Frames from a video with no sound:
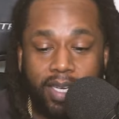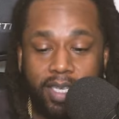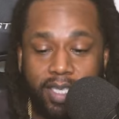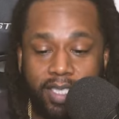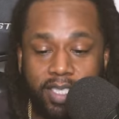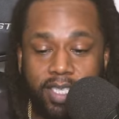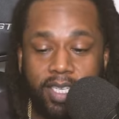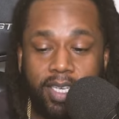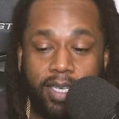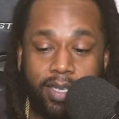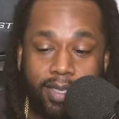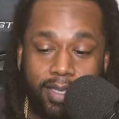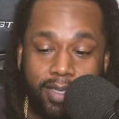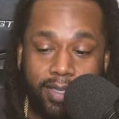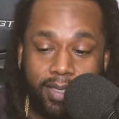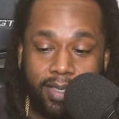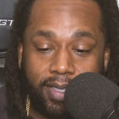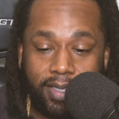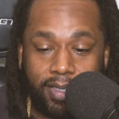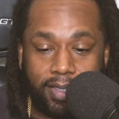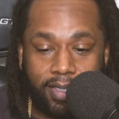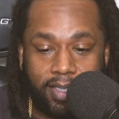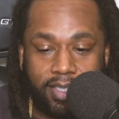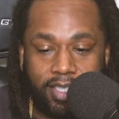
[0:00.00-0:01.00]
The shit the,
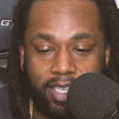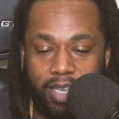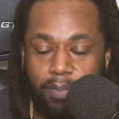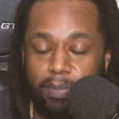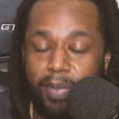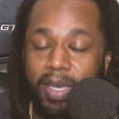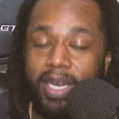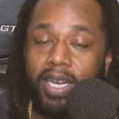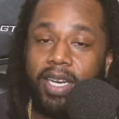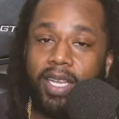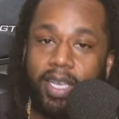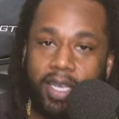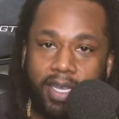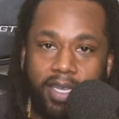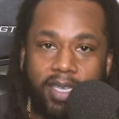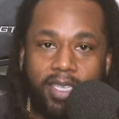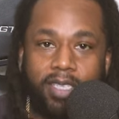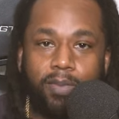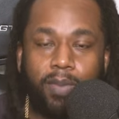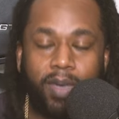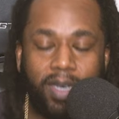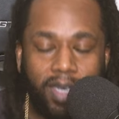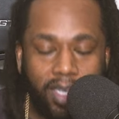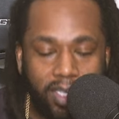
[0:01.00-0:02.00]
the, the shit been lit.
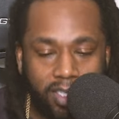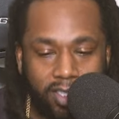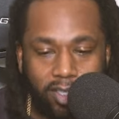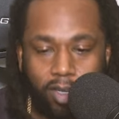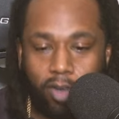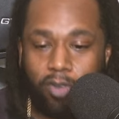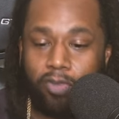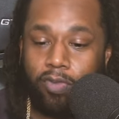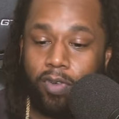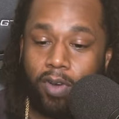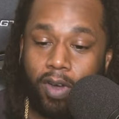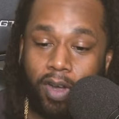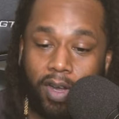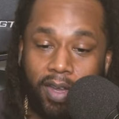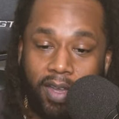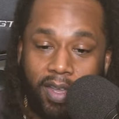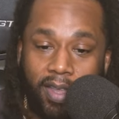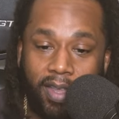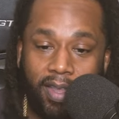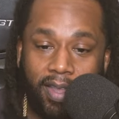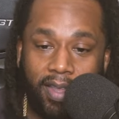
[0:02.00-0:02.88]
It's been lit so far.